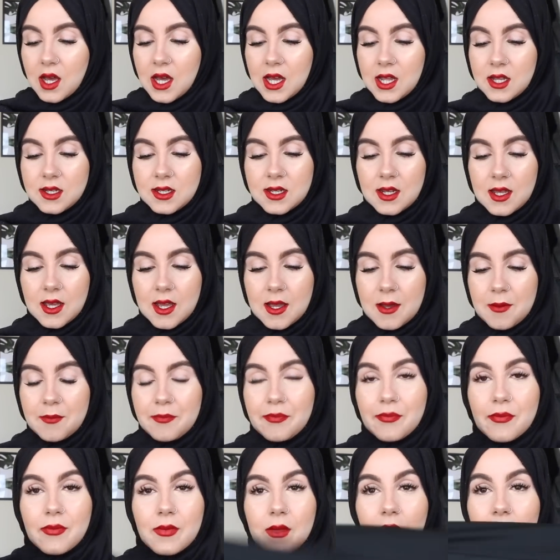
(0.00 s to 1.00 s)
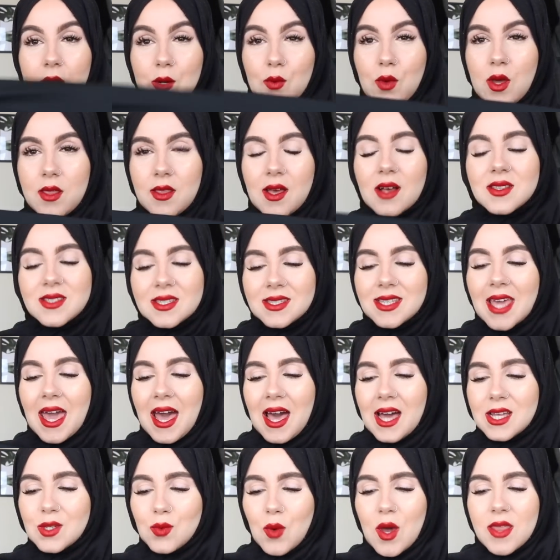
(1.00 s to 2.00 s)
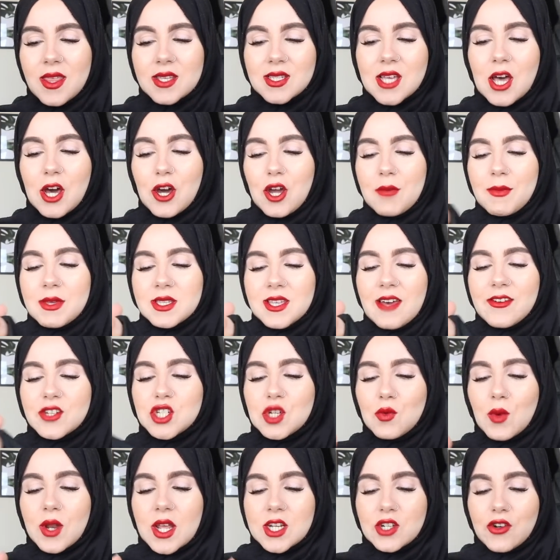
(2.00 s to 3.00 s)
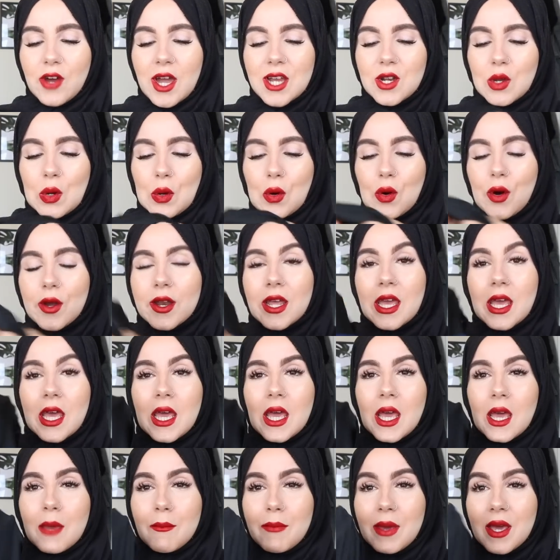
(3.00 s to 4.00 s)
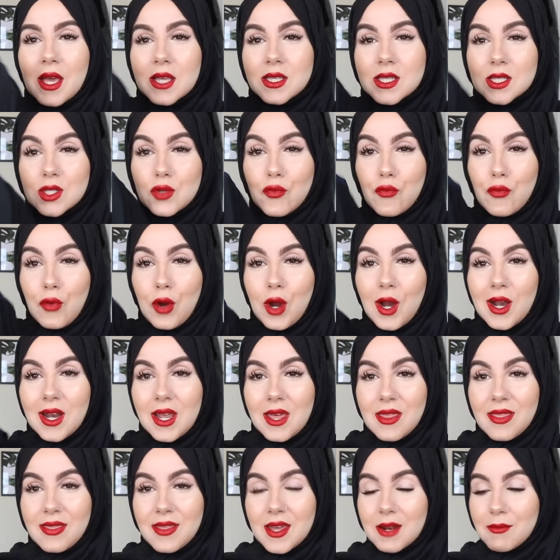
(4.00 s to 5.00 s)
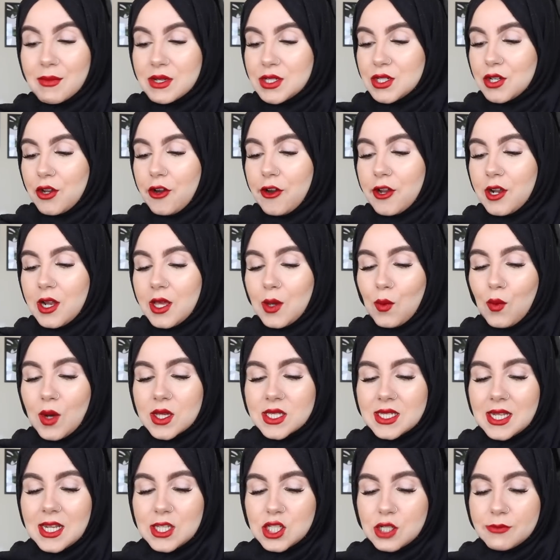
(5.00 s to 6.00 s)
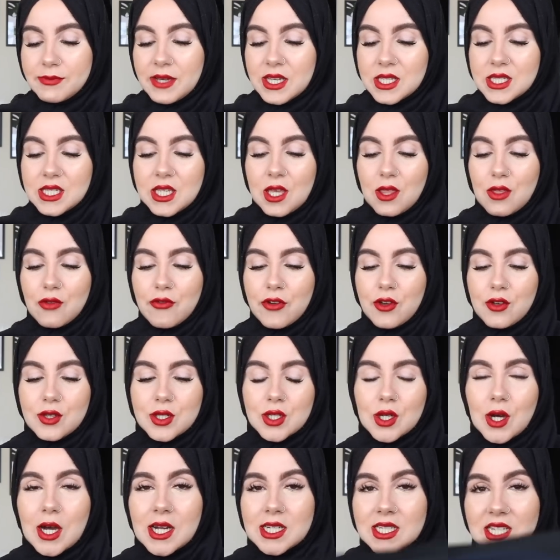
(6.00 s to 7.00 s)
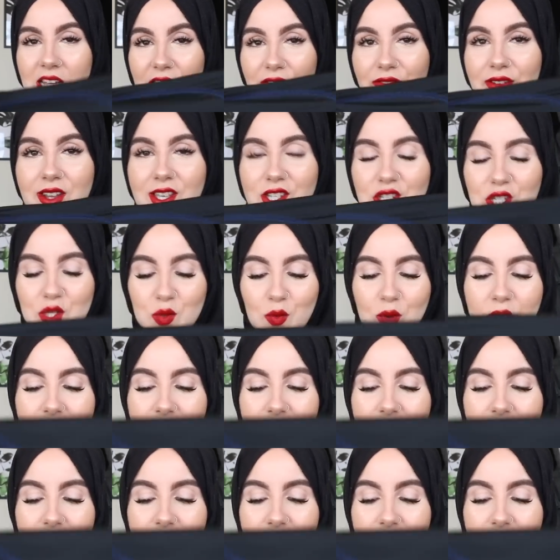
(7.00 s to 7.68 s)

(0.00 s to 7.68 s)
I'd, um, I'd wear, I'd, yeah, I'd wear this at home, because actually when I tried it on, because it's really thin material, it was a little bit see-through, so I'd definitely just